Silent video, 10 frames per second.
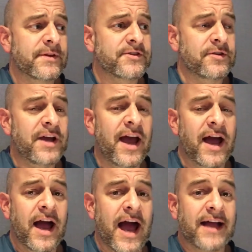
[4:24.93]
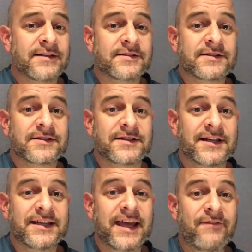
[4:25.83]
So yeah, and
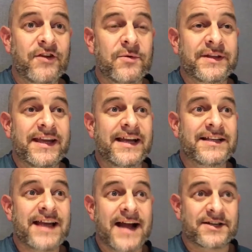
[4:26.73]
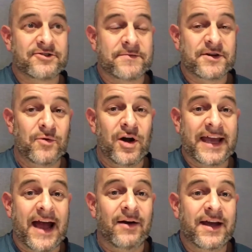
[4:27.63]
to give you the exact description of what
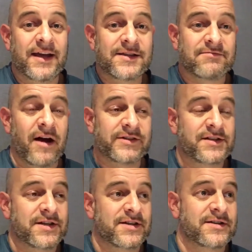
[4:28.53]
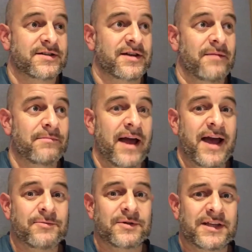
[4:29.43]
gout is, rather than just some
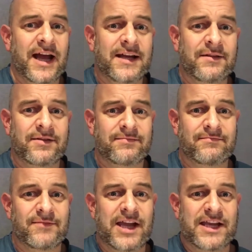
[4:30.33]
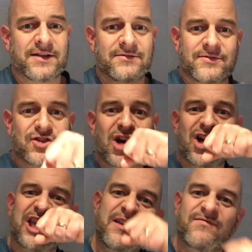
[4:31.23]
Edward VIII eating
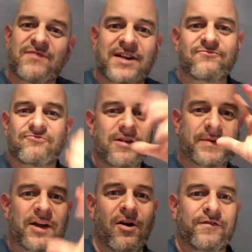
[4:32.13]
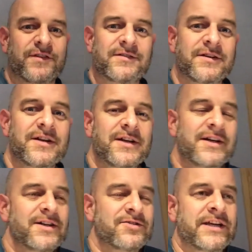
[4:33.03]
turkey and ripping it off and
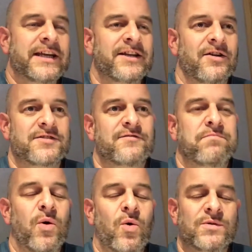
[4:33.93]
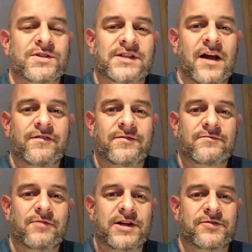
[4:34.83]
drinking lots of port and stuff
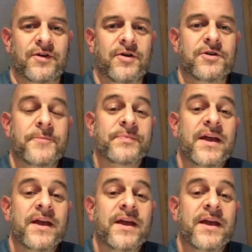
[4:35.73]
and rich food,